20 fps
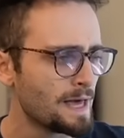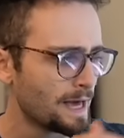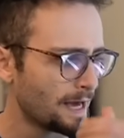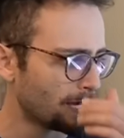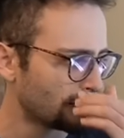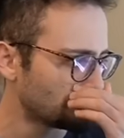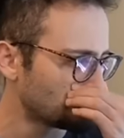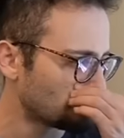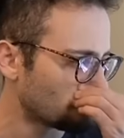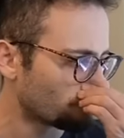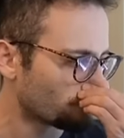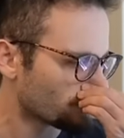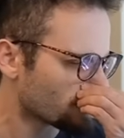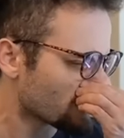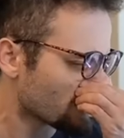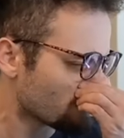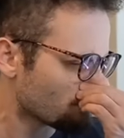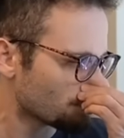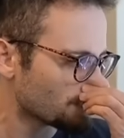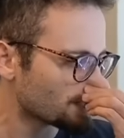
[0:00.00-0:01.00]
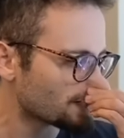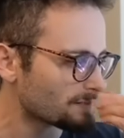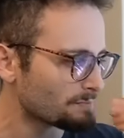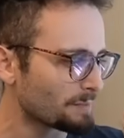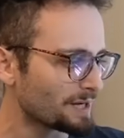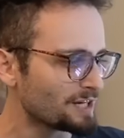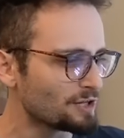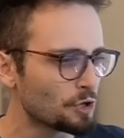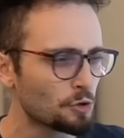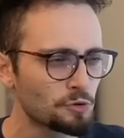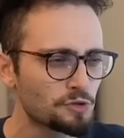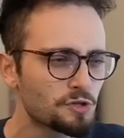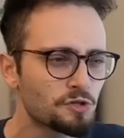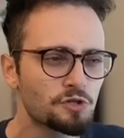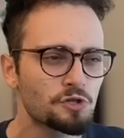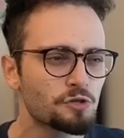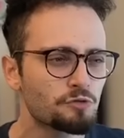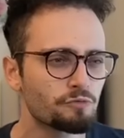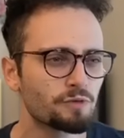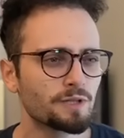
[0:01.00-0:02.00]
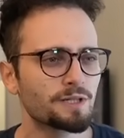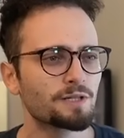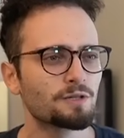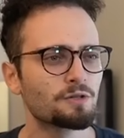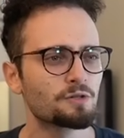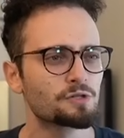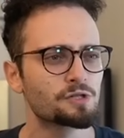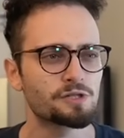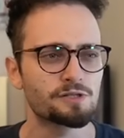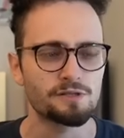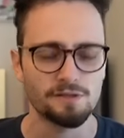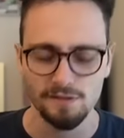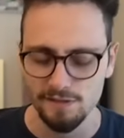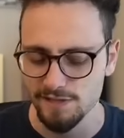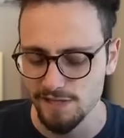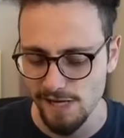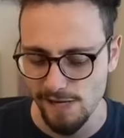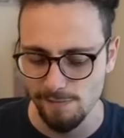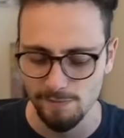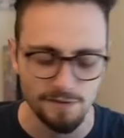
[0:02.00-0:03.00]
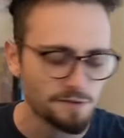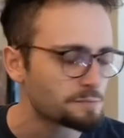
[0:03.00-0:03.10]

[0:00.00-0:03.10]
And for some reason, my nose is just really allergic to this game.